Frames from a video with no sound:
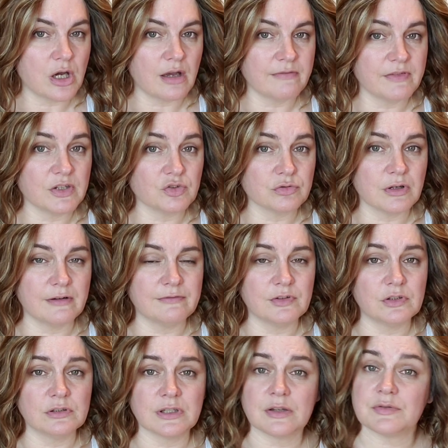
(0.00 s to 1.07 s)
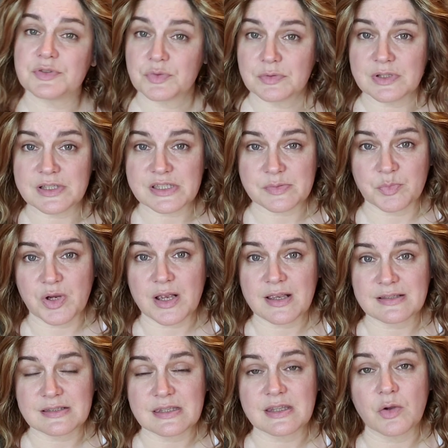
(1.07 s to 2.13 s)
toffee truffle, and I was really
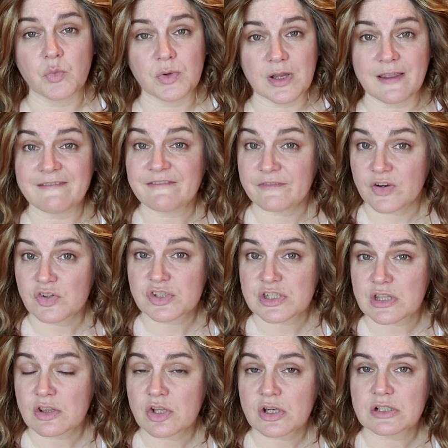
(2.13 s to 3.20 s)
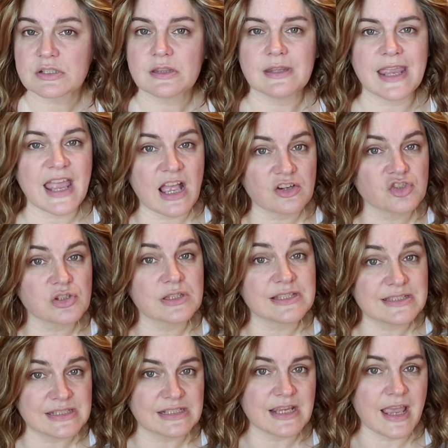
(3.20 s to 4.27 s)
surprised that when I first looked, they actually
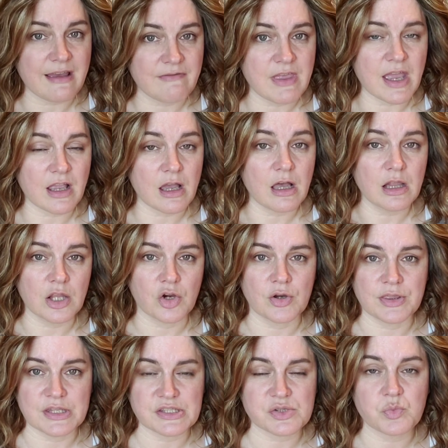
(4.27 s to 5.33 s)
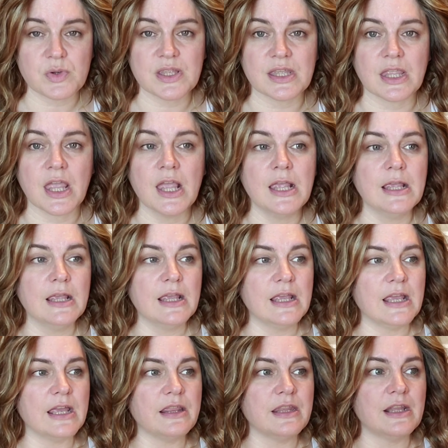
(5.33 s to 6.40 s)
did have that color in this wig.
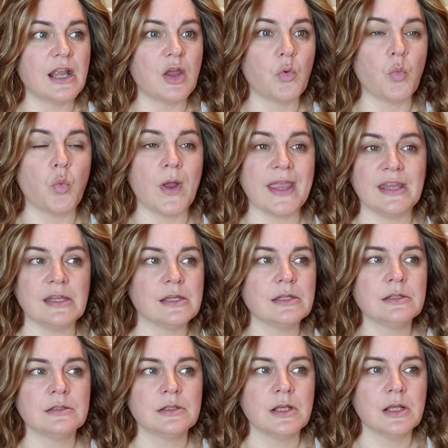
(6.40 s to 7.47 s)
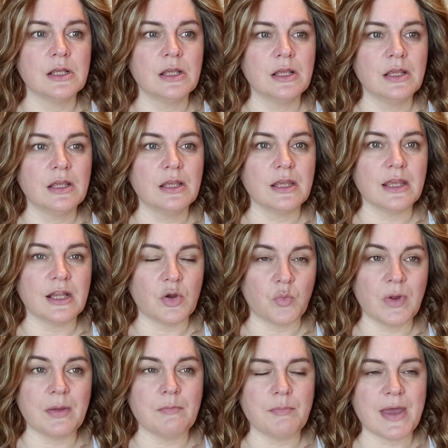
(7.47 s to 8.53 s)
And then I waited and I
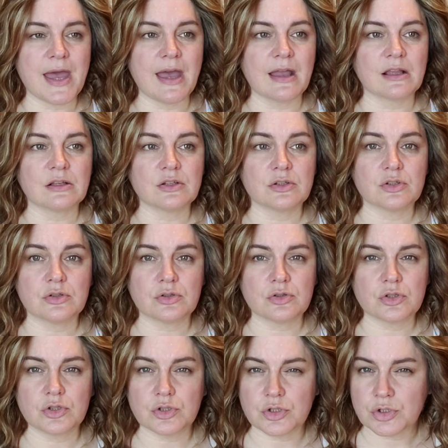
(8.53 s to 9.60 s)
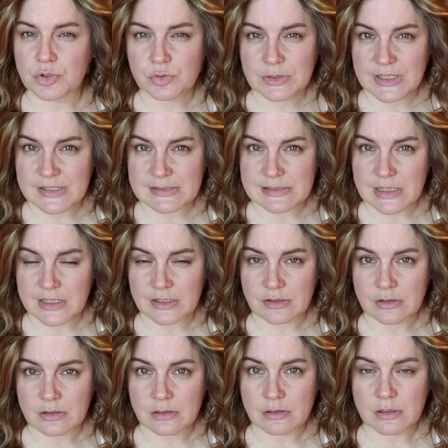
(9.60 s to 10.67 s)
went back 2 days
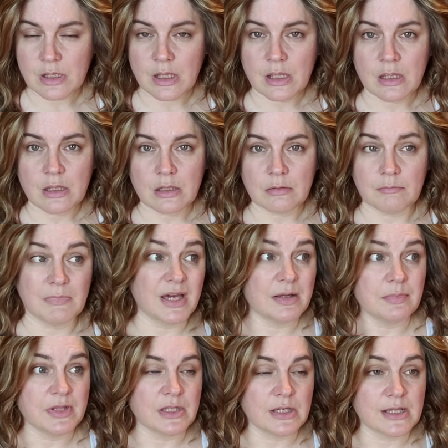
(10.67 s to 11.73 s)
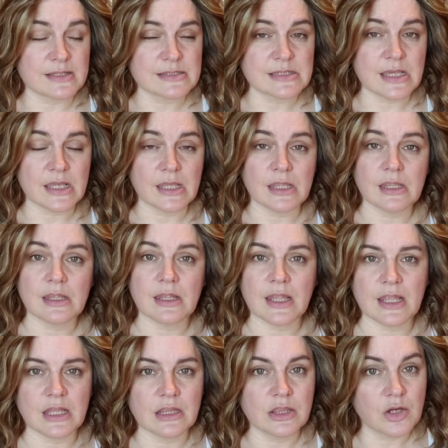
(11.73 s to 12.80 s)
later, might have been the next day,
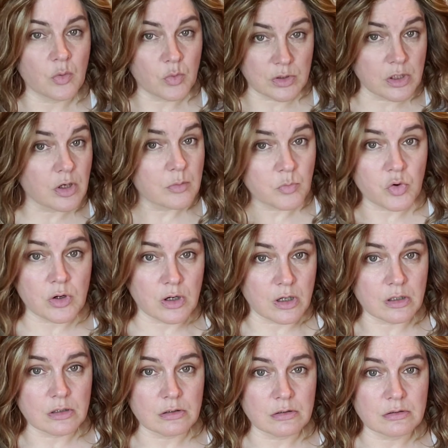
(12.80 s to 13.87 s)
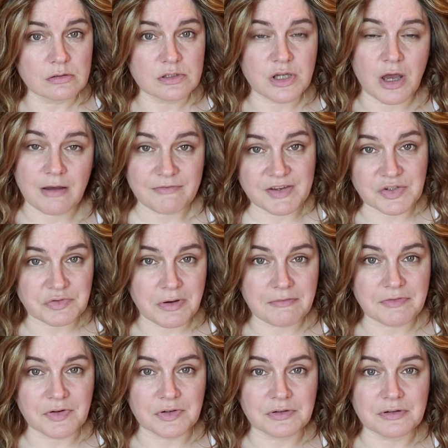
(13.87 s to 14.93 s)
and there were no more toffee
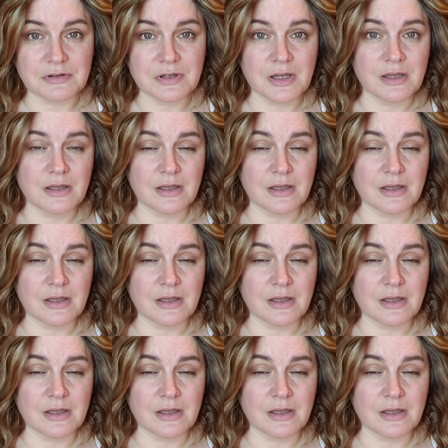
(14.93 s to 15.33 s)
truffle